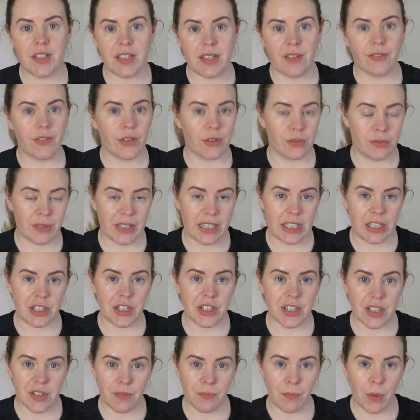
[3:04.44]
different
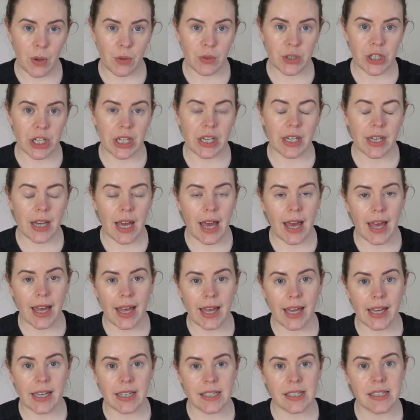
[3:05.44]
ranges of motion
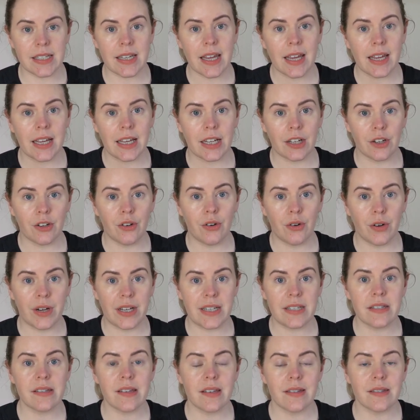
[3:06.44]
and
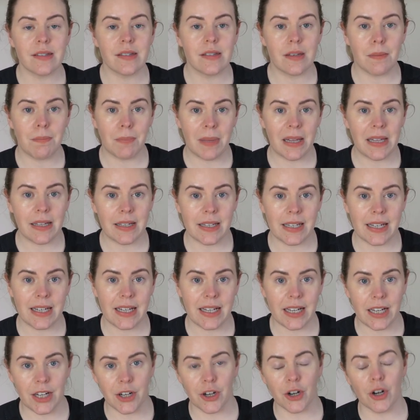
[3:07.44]
increase stability
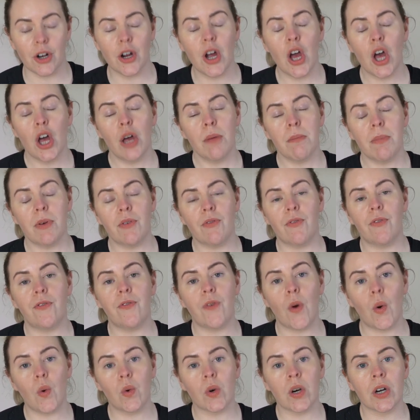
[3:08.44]
here
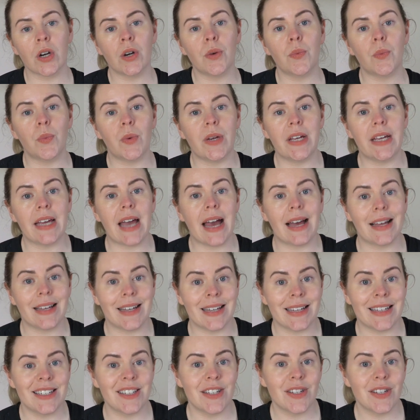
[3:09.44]
before we add